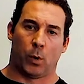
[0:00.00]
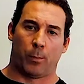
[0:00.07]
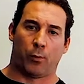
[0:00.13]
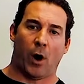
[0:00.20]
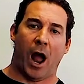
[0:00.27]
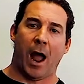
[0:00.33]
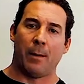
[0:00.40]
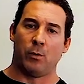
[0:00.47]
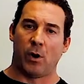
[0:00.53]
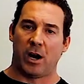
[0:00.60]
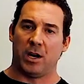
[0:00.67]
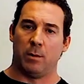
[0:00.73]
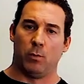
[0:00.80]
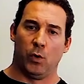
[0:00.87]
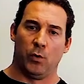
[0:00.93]
so we're primed,
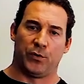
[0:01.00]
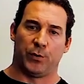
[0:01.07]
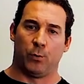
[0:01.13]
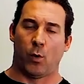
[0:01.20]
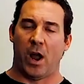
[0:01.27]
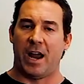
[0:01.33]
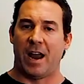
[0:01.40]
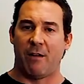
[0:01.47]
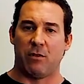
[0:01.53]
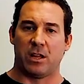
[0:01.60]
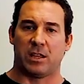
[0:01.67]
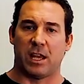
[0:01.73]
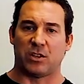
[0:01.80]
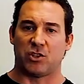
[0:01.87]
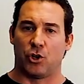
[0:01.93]
ready to move some weight,
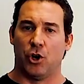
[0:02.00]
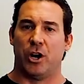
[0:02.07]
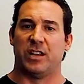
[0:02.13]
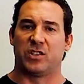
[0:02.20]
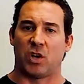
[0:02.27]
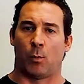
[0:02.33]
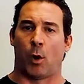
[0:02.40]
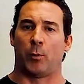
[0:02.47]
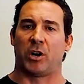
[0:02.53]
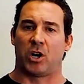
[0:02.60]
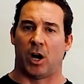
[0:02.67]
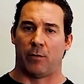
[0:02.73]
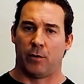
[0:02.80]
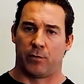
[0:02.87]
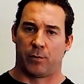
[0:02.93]
everything's good and somewhat
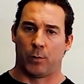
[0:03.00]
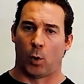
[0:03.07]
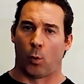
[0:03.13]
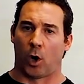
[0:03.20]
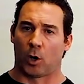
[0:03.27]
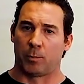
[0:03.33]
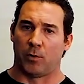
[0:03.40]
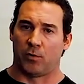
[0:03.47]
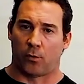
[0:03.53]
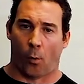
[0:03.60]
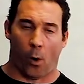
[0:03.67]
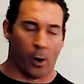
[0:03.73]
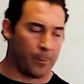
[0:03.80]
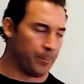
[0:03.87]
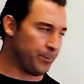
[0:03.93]
recovered from the work
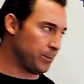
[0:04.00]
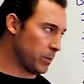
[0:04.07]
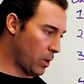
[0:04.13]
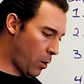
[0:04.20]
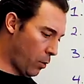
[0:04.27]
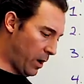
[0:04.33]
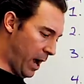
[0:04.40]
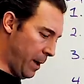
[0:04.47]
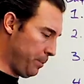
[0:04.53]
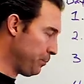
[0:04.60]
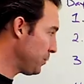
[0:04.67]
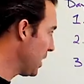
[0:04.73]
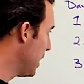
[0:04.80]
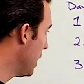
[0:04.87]
before, okay?